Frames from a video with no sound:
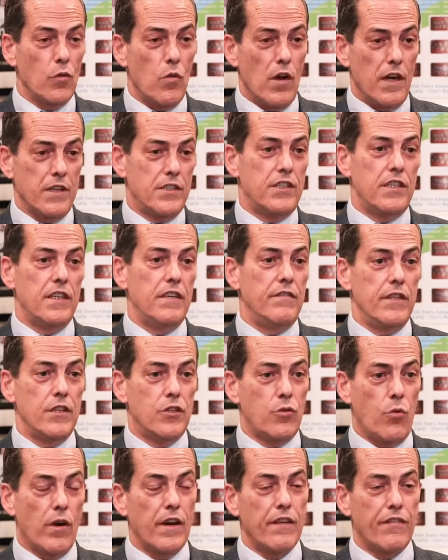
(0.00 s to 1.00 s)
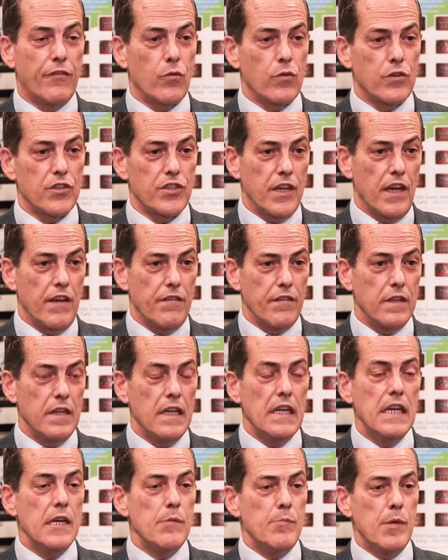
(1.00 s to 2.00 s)
can watch TV 24/7.
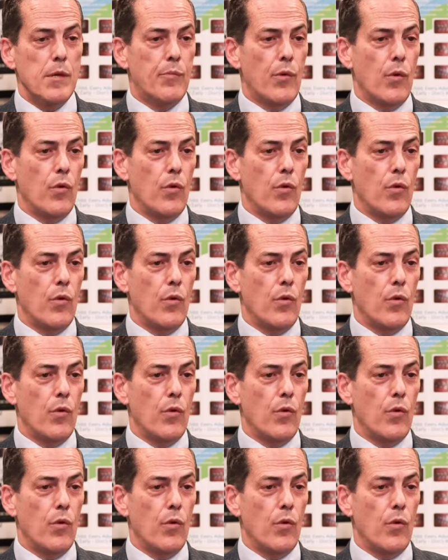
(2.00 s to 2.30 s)
People